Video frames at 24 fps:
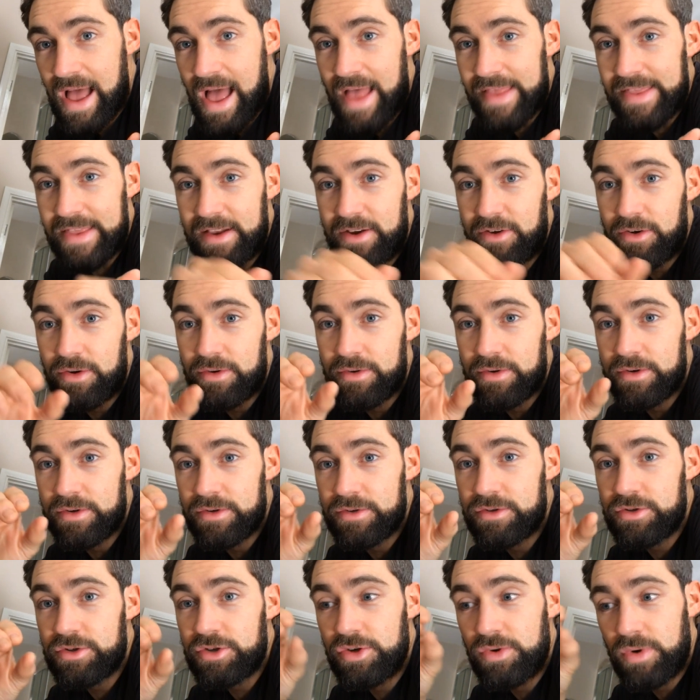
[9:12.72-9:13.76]
added on
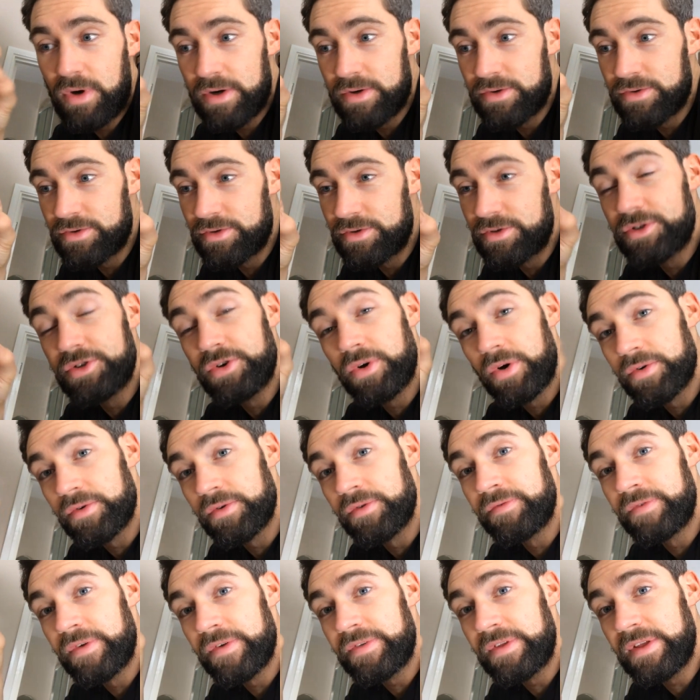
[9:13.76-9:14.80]
200
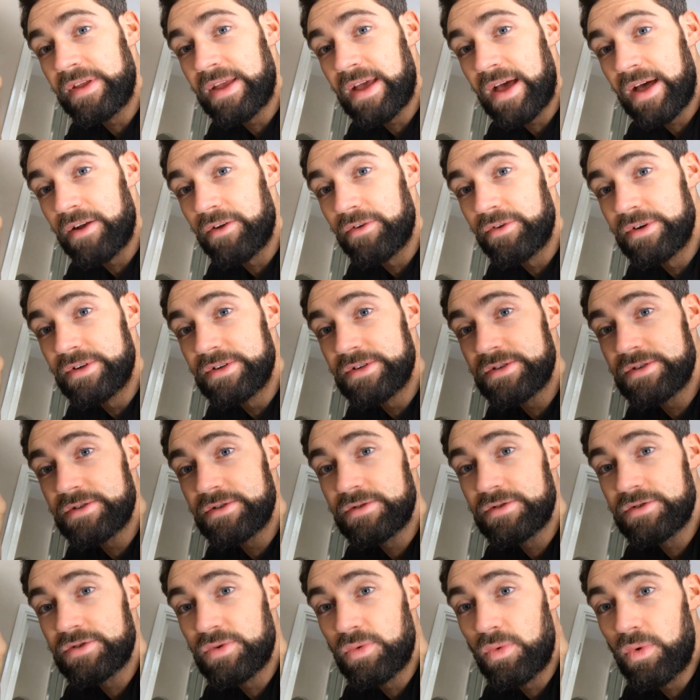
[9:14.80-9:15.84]
250 calories
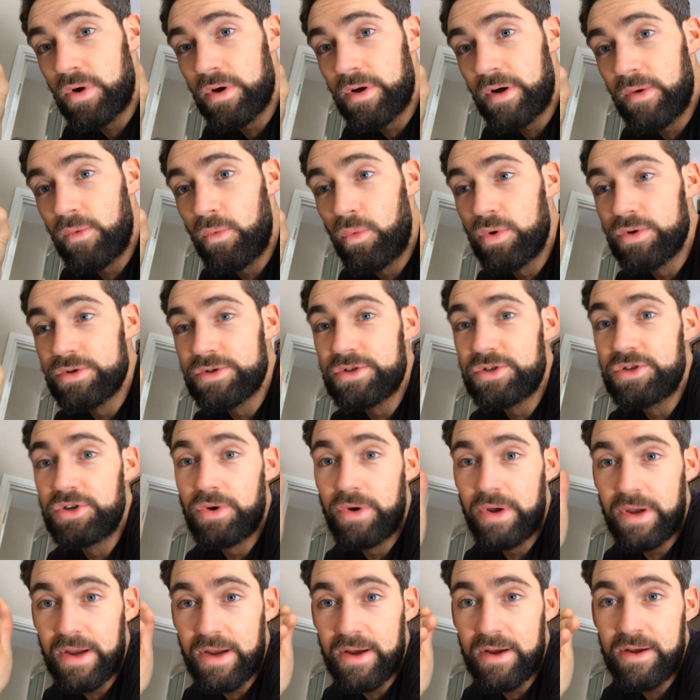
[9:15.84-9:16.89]
to what I was
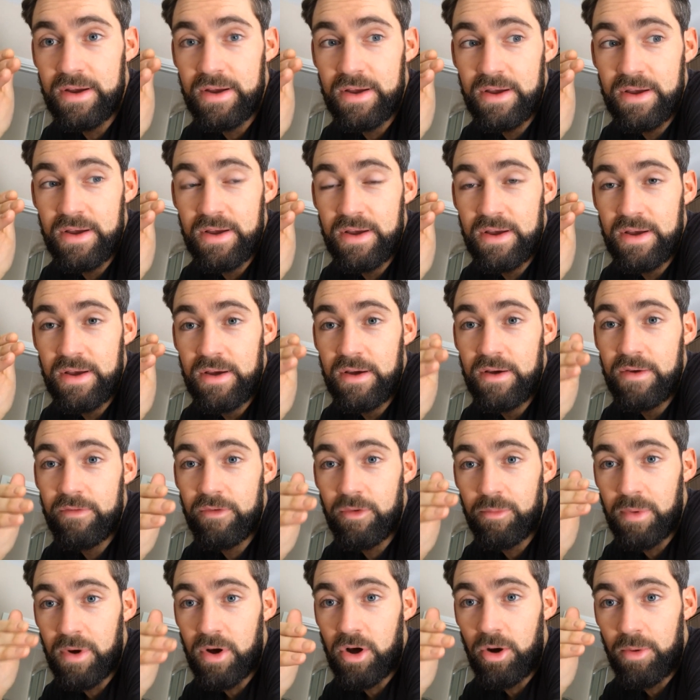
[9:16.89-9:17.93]
doing
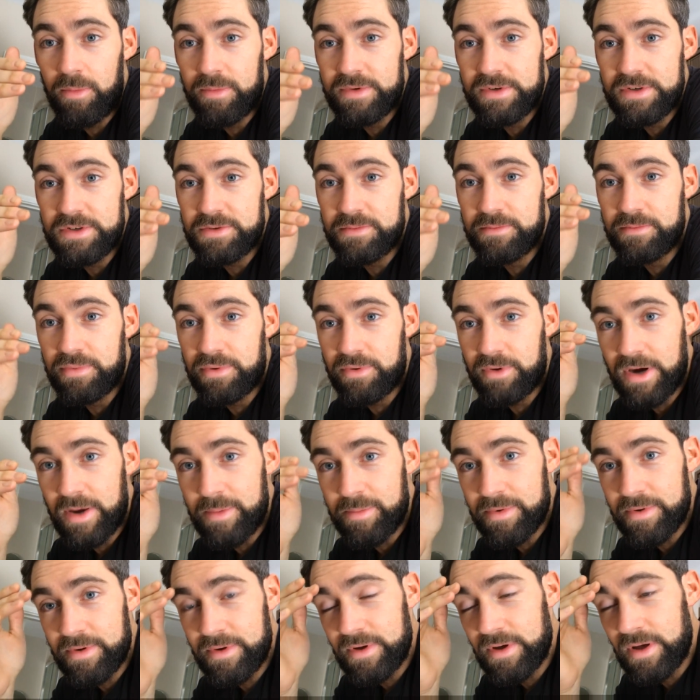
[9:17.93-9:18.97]
for my competition
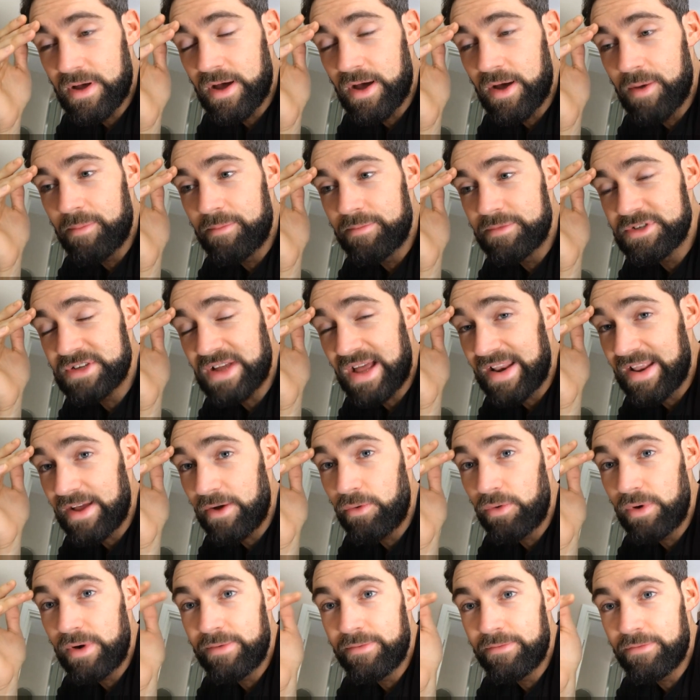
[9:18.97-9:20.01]
prep. Um, just add
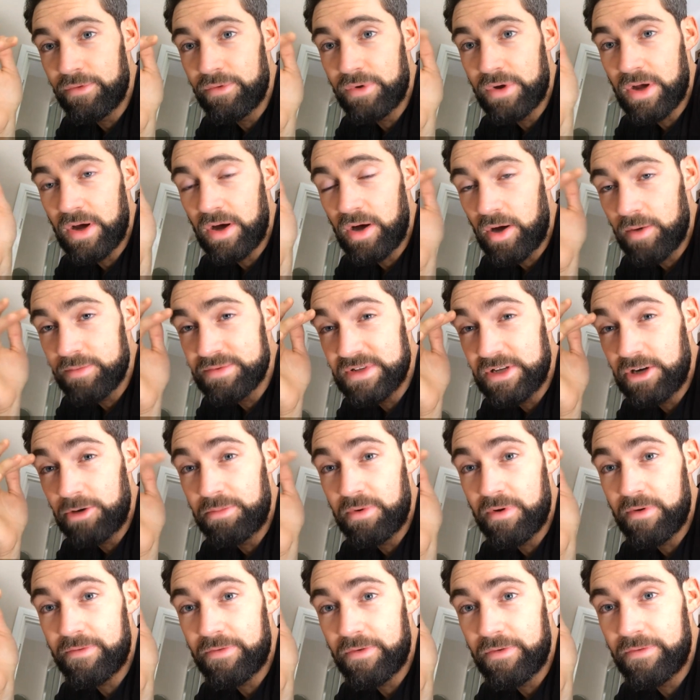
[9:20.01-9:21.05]
it all in through carbs, a little
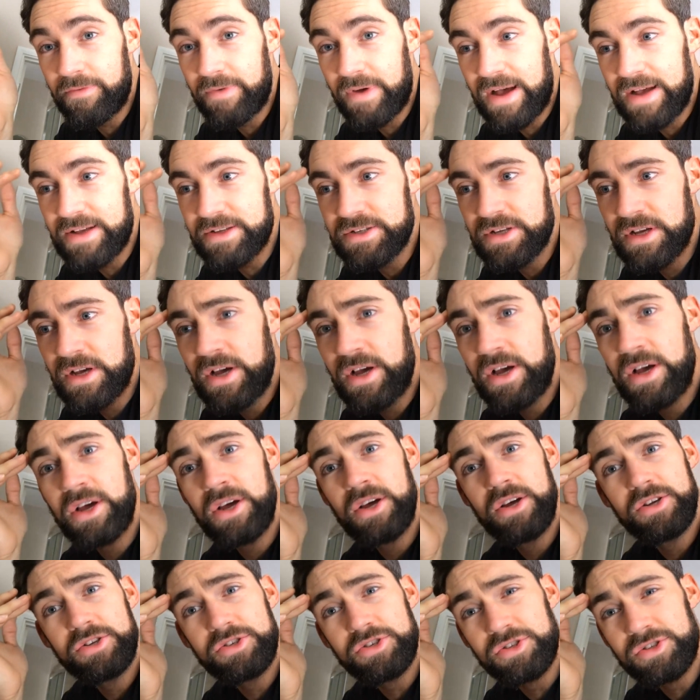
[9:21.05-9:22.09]
bit through fats,
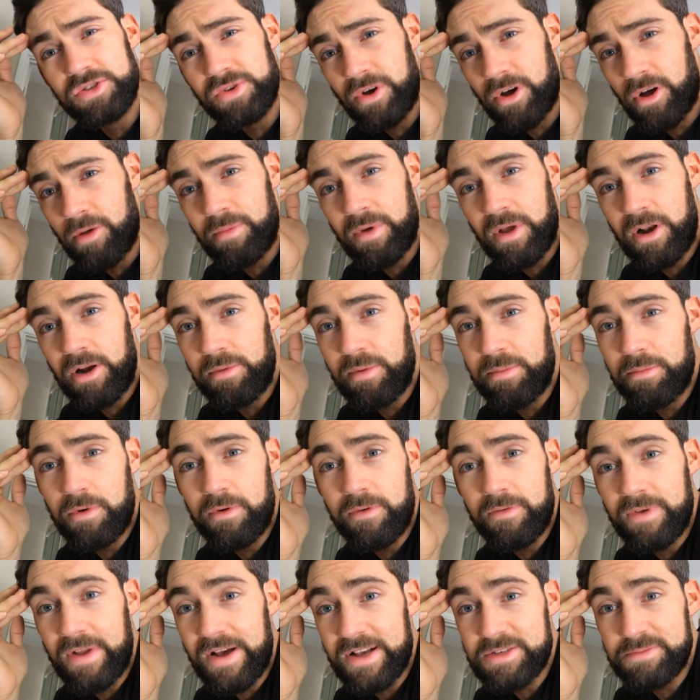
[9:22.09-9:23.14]
just so I can be a little bit
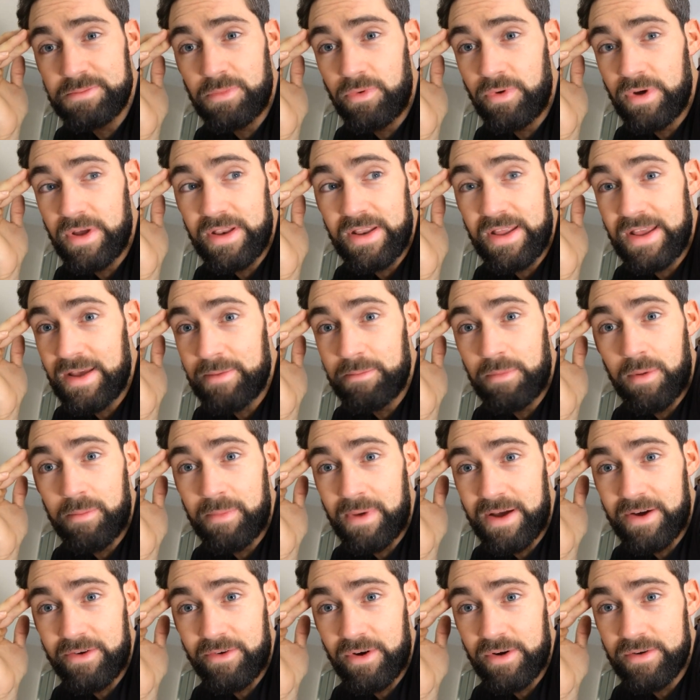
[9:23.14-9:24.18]
more flexible in hitting my
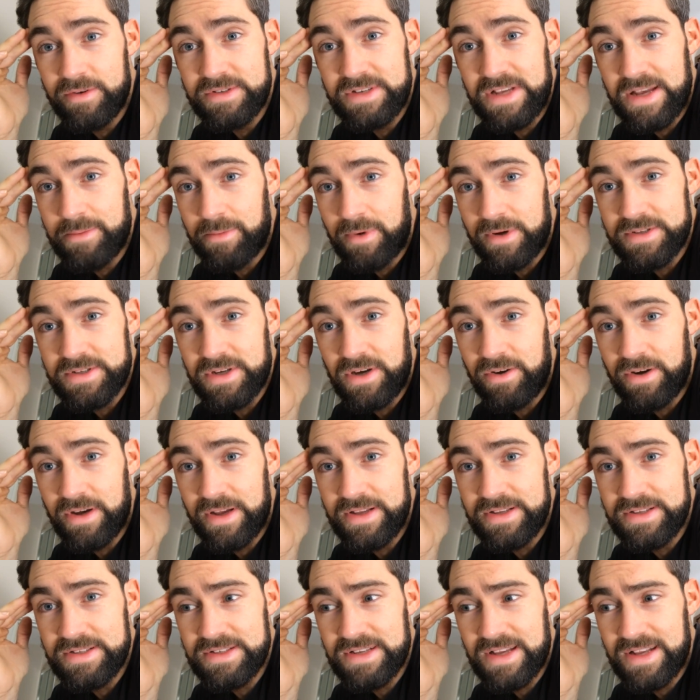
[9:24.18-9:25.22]
macros, hitting my
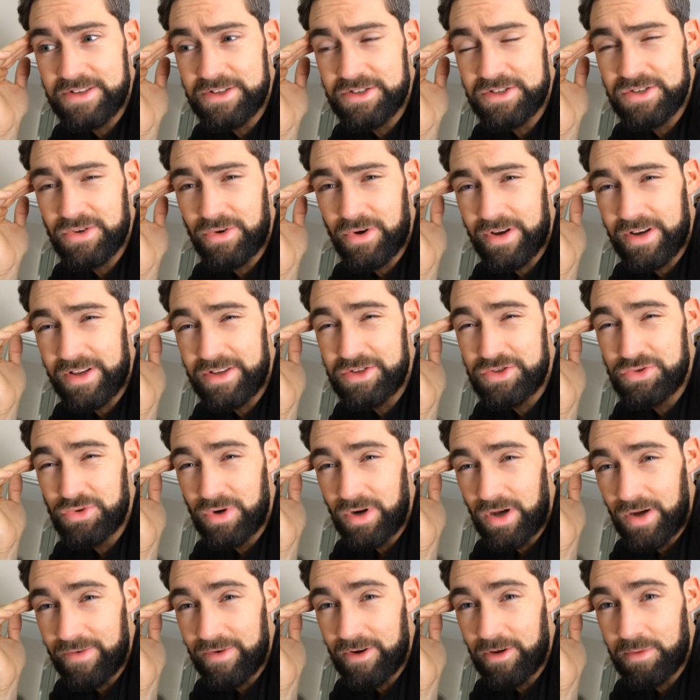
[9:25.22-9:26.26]
targets, and just so I can enjoy
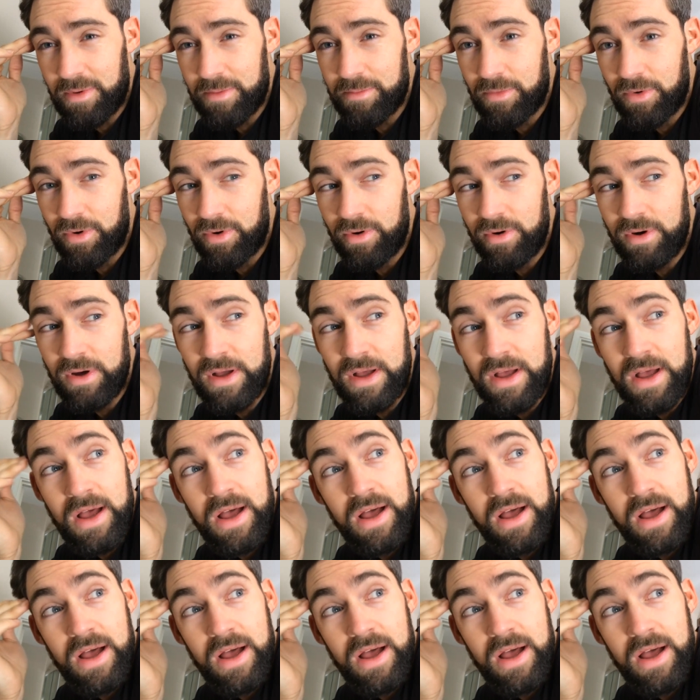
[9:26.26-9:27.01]
life a little bit more